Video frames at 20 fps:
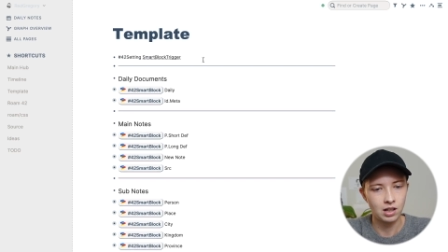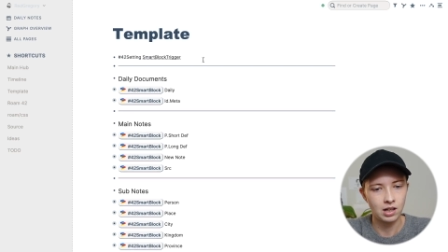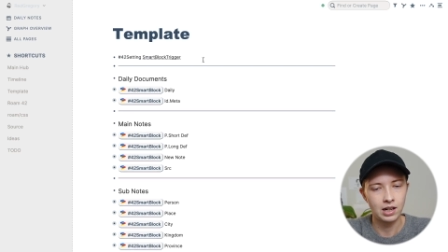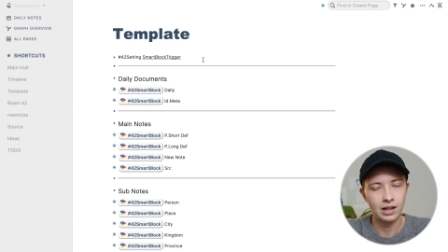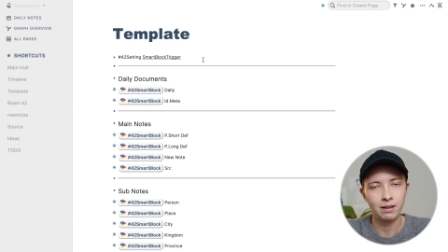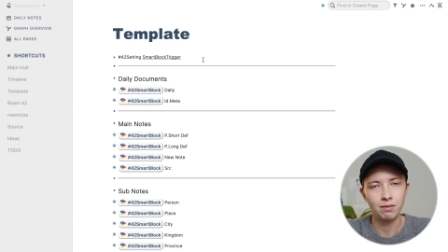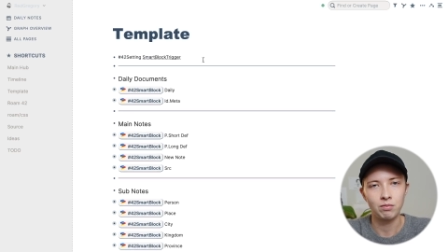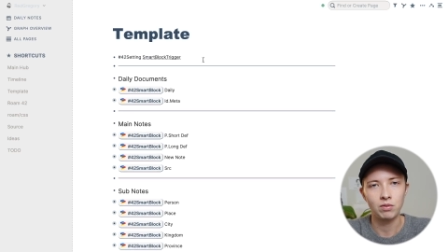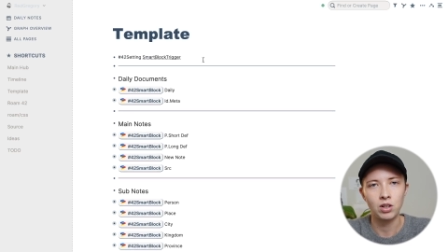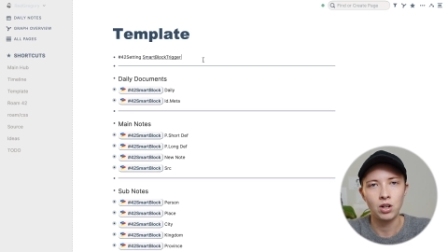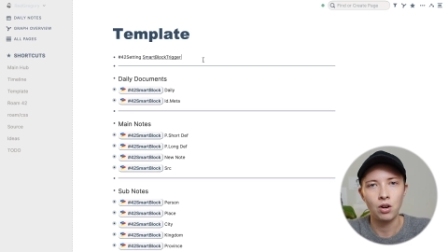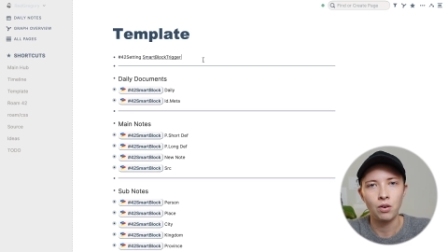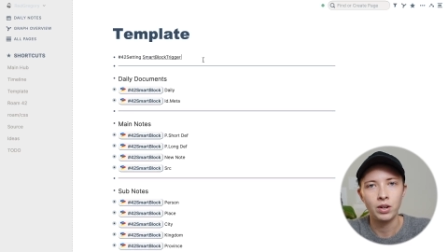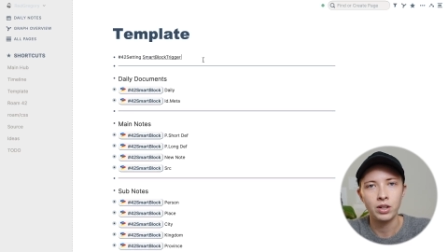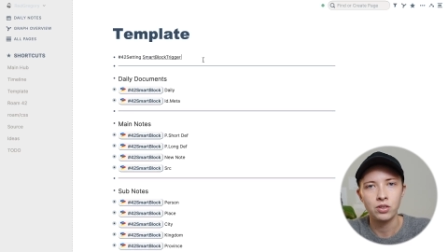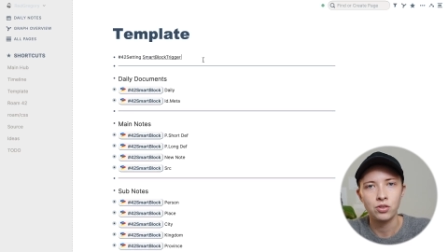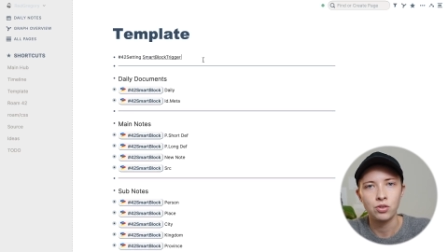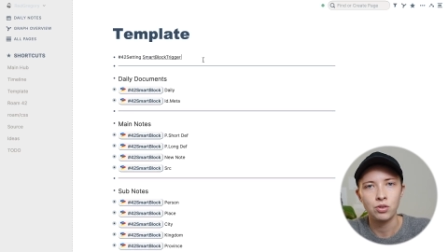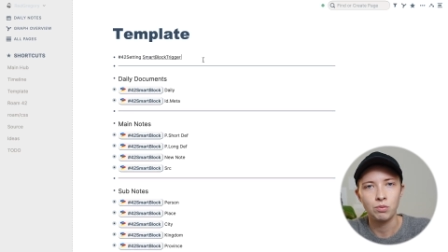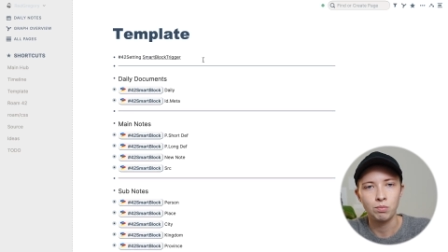I'm
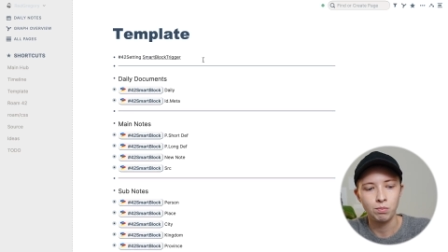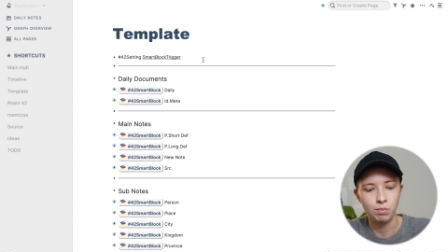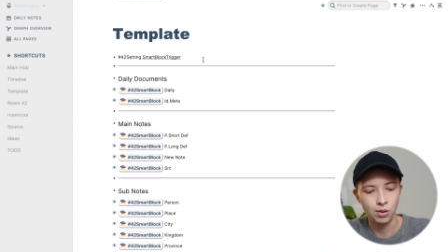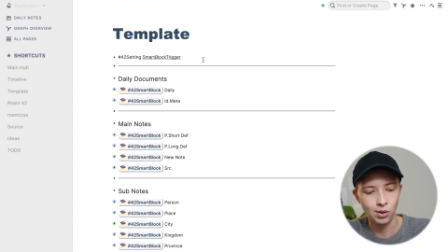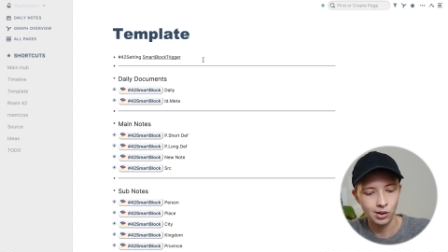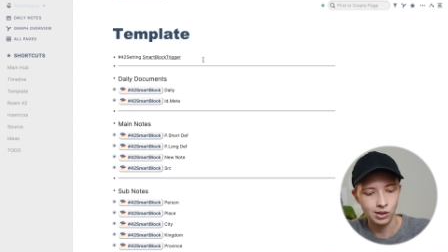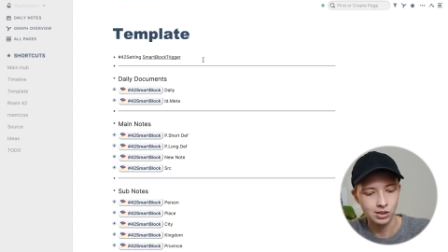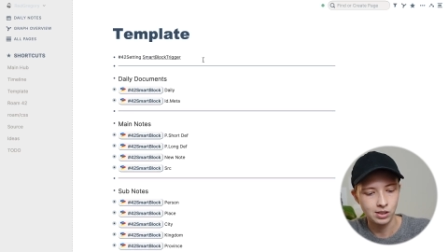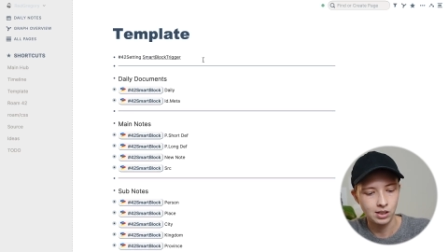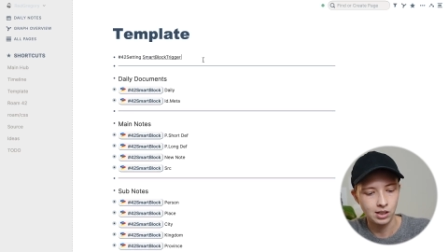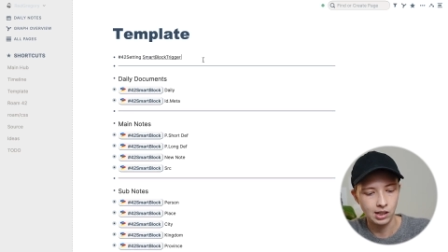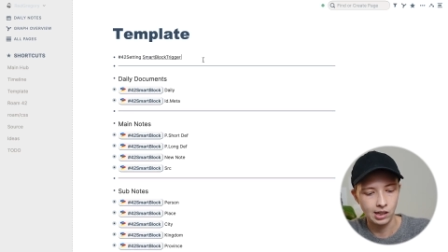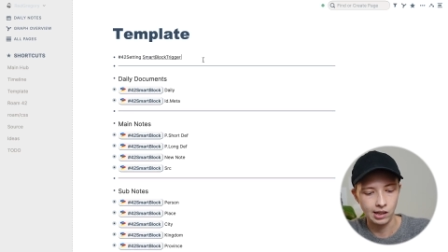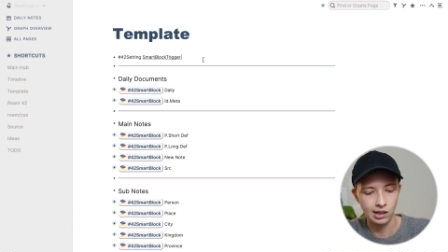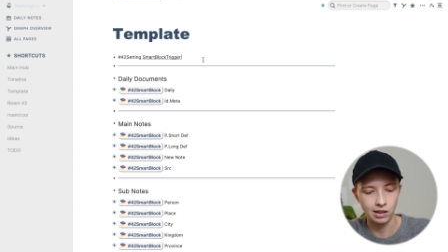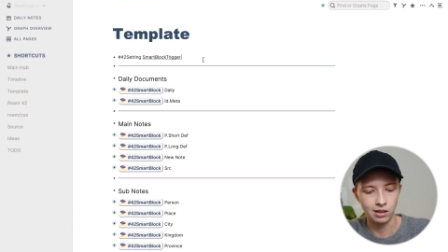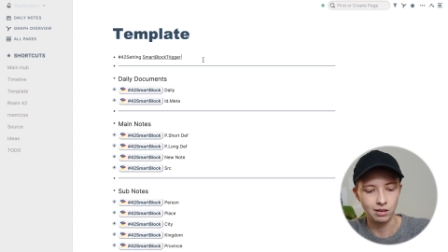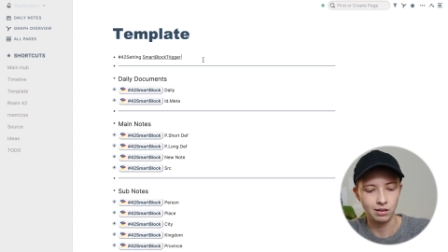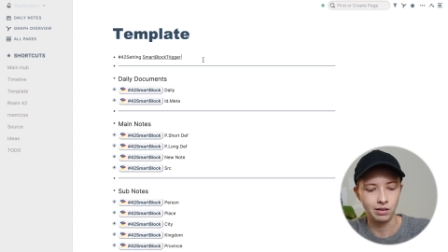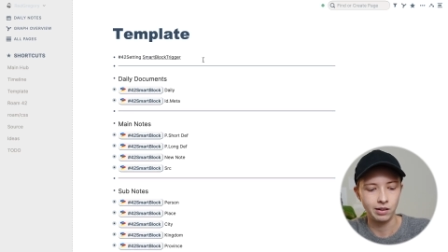going to put
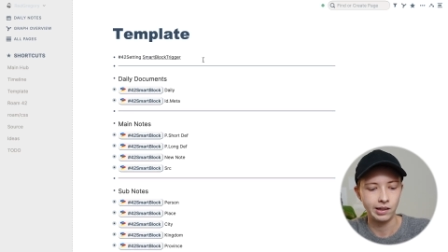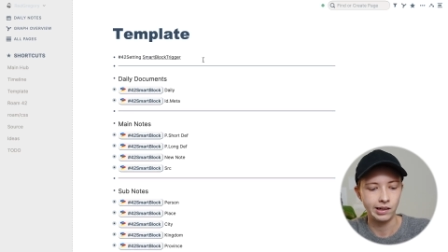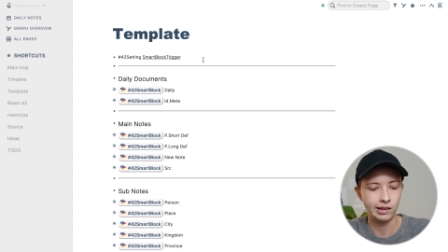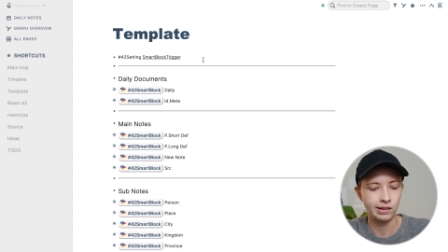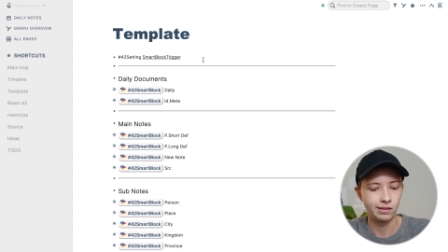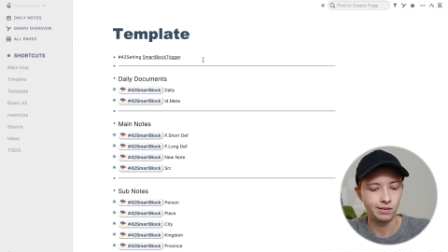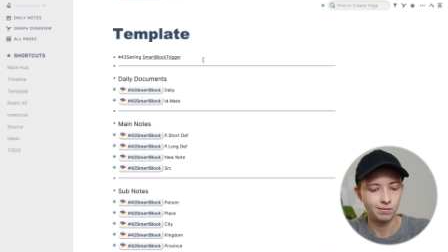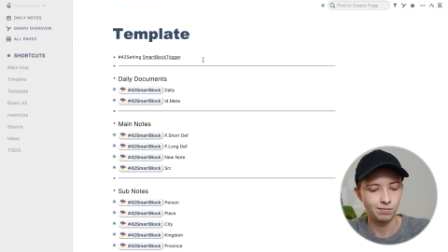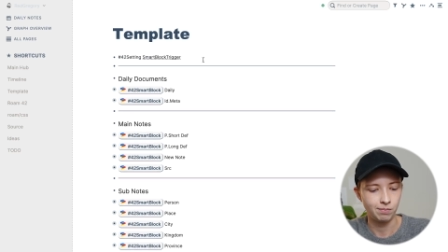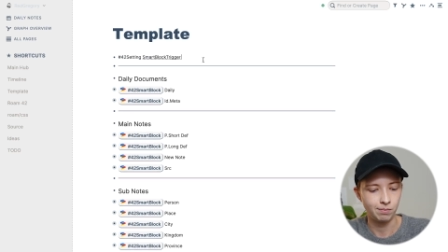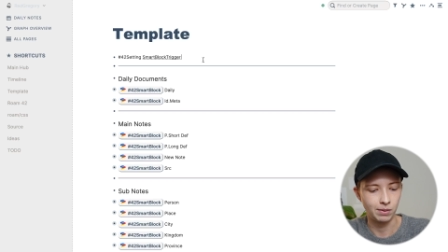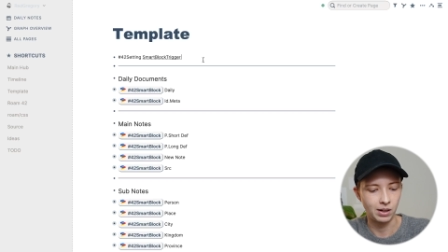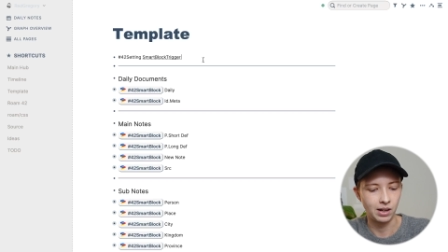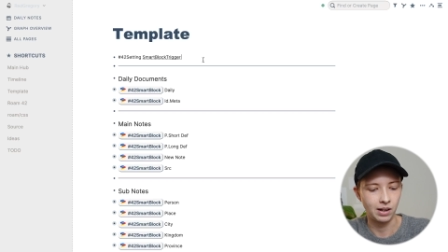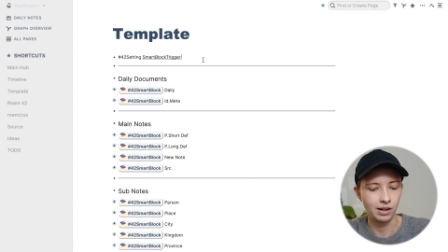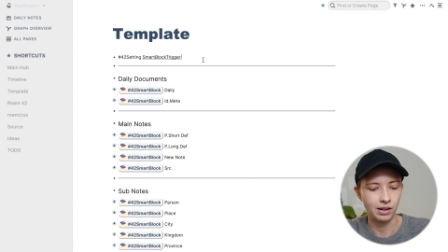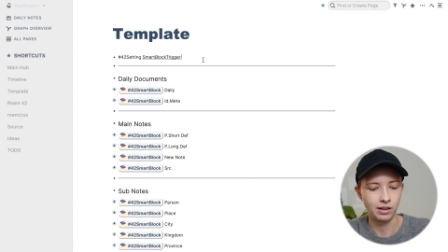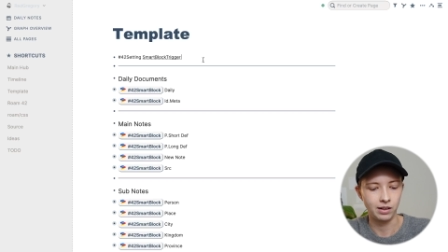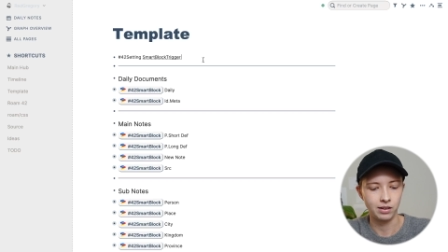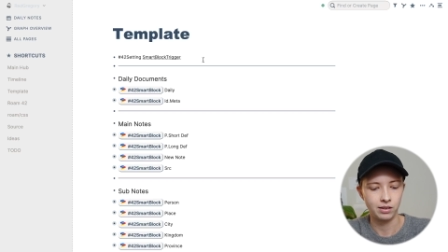in
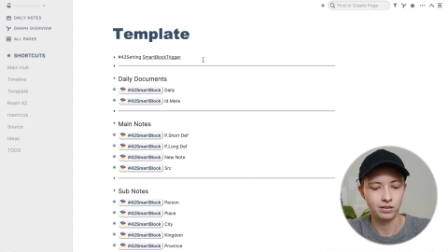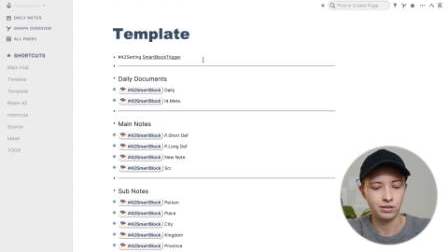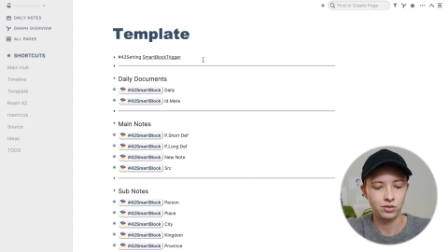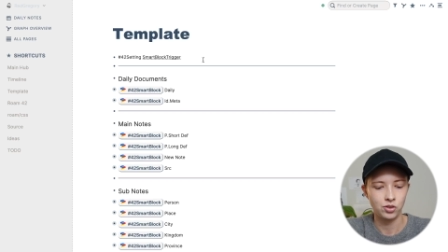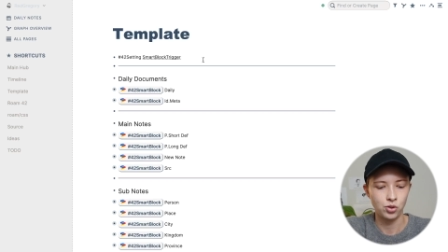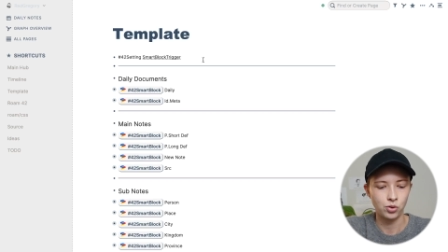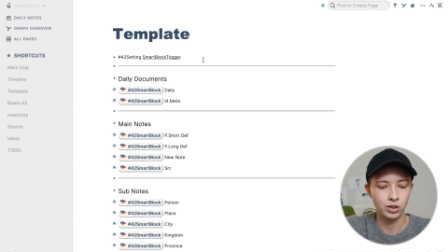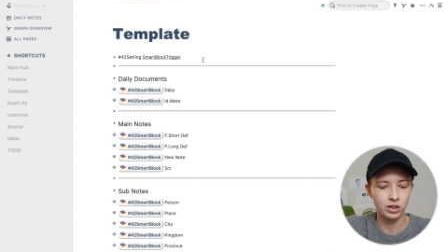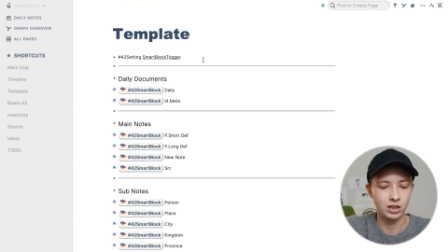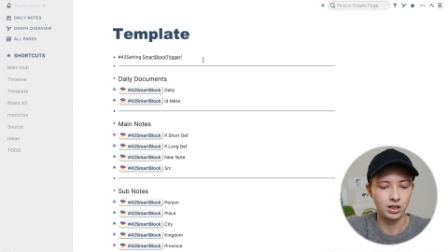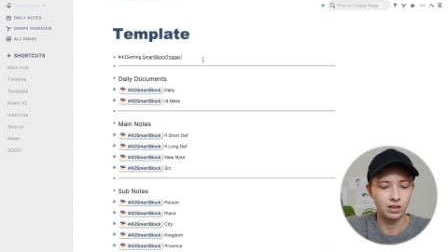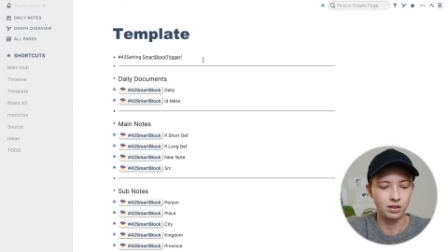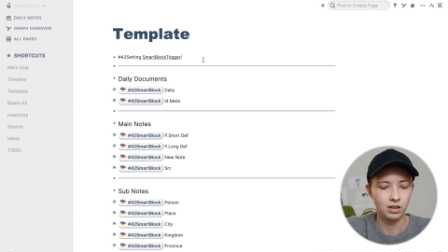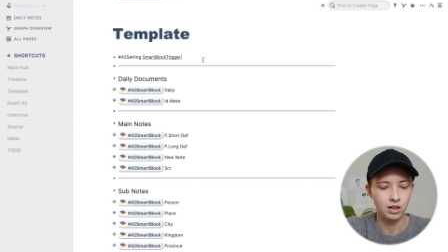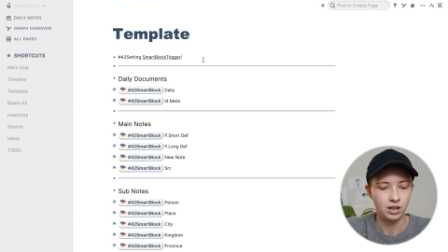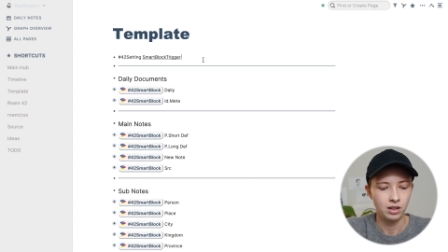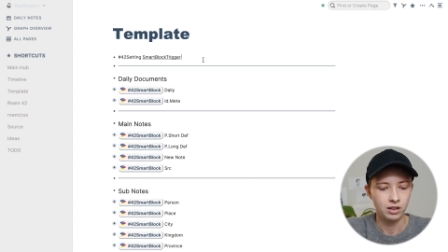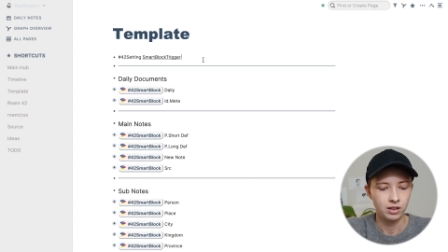my shortcut.